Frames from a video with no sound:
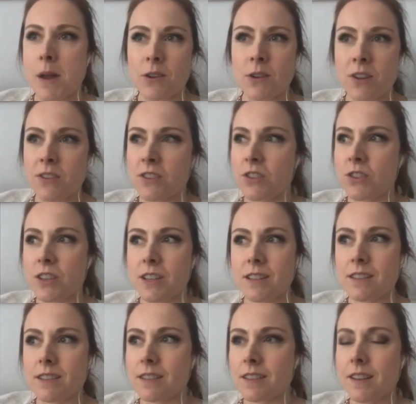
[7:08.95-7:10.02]
out on the
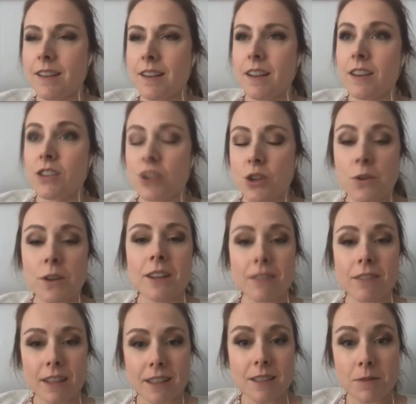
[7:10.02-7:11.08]
streets showing the
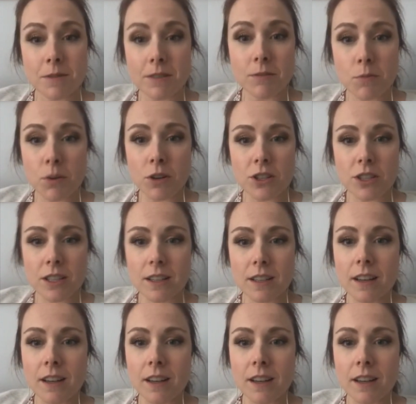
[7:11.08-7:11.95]
victims of abortion,